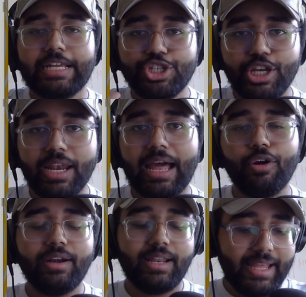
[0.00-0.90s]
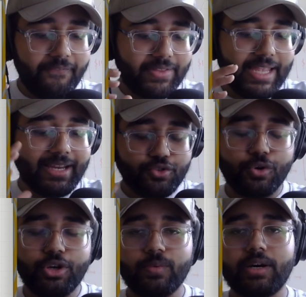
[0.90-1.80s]
chill out. If things
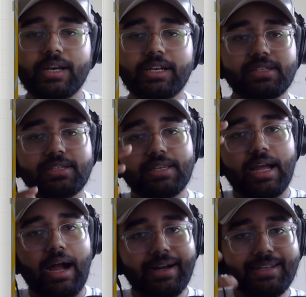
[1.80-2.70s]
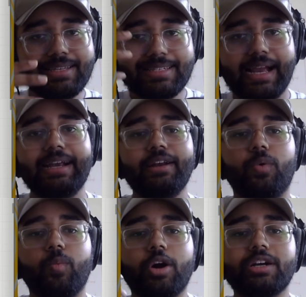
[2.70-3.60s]
don't work, just understand
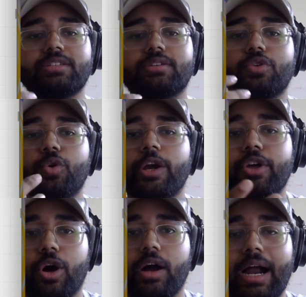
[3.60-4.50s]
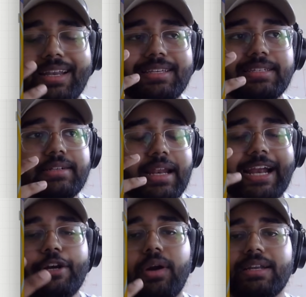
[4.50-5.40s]
what's going wrong.
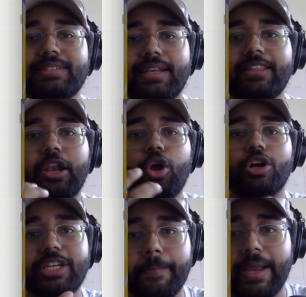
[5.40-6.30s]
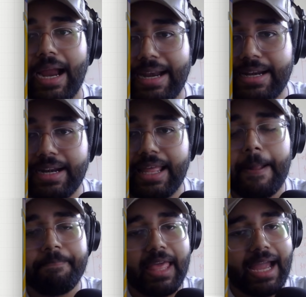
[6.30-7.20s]
Try to understand the logic behind it,
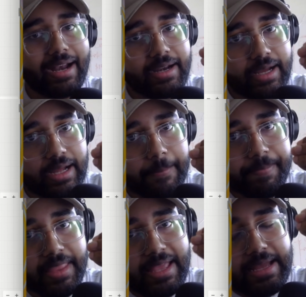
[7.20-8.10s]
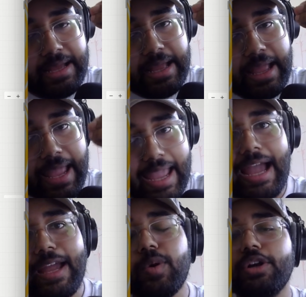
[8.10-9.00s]
and
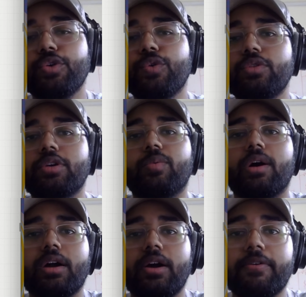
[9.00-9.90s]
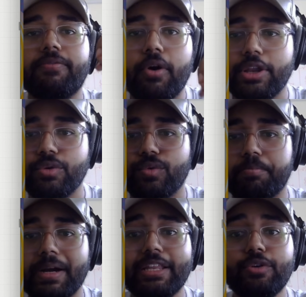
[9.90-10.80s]
AI will do the work for you.
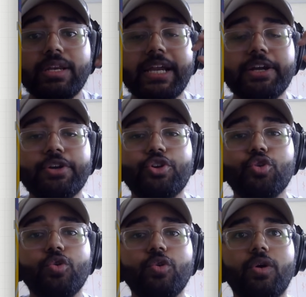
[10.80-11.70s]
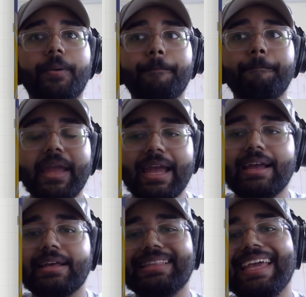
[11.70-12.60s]
But you need to make
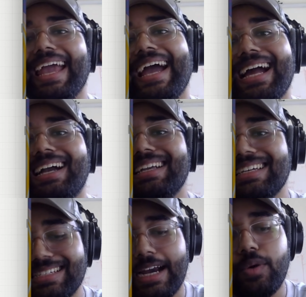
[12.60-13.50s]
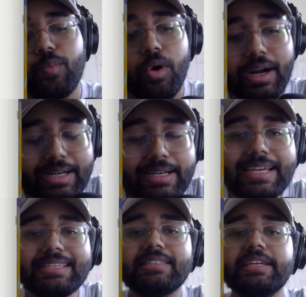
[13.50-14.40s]
the AI understand what
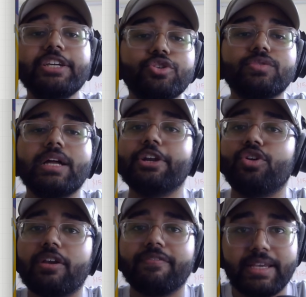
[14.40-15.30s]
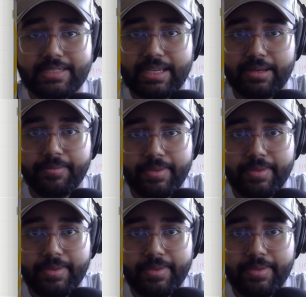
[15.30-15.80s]
is the issue that you are facing,